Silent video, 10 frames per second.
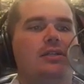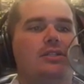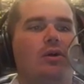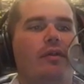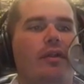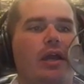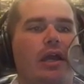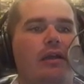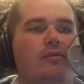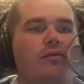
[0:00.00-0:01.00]
So
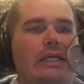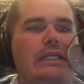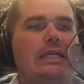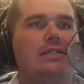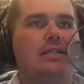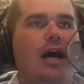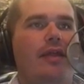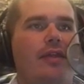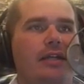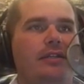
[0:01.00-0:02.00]
it really is
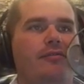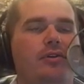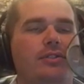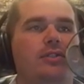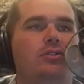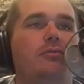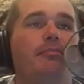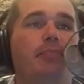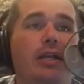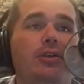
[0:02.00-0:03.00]
not that difficult to
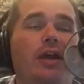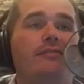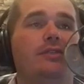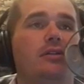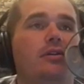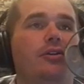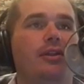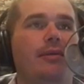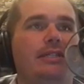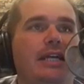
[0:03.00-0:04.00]
do, but you have to learn your
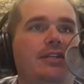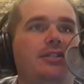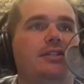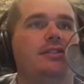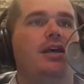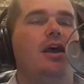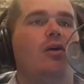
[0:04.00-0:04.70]
limitations.